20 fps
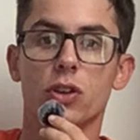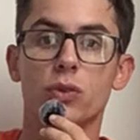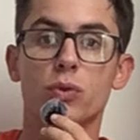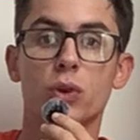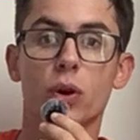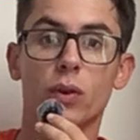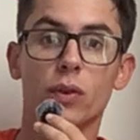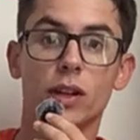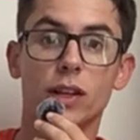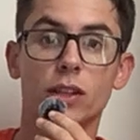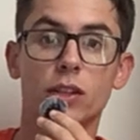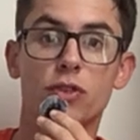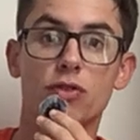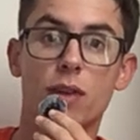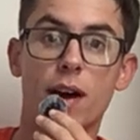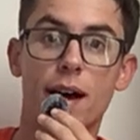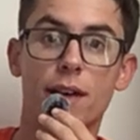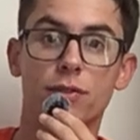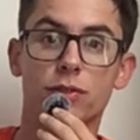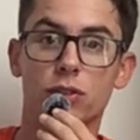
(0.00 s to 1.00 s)
you don't need to
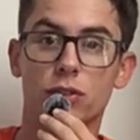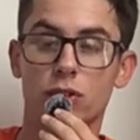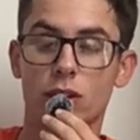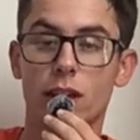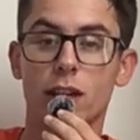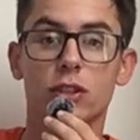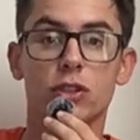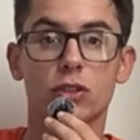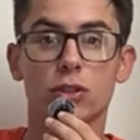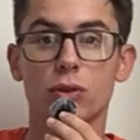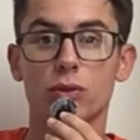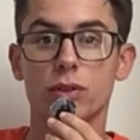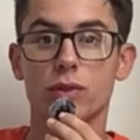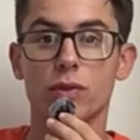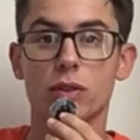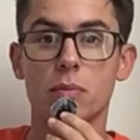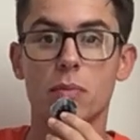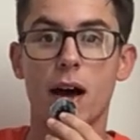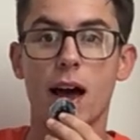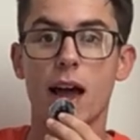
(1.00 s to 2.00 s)
draft
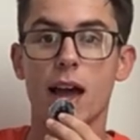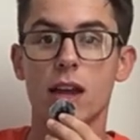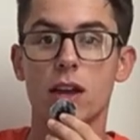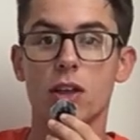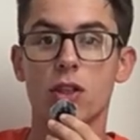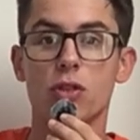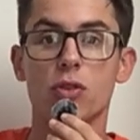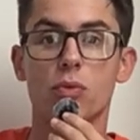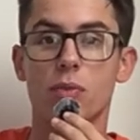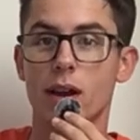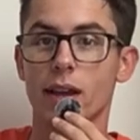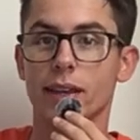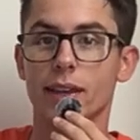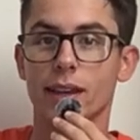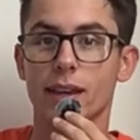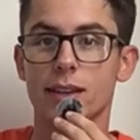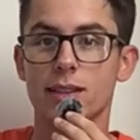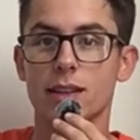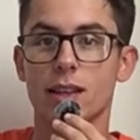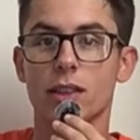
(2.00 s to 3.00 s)
exclusively by the
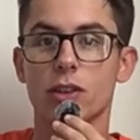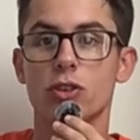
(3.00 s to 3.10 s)
rankings.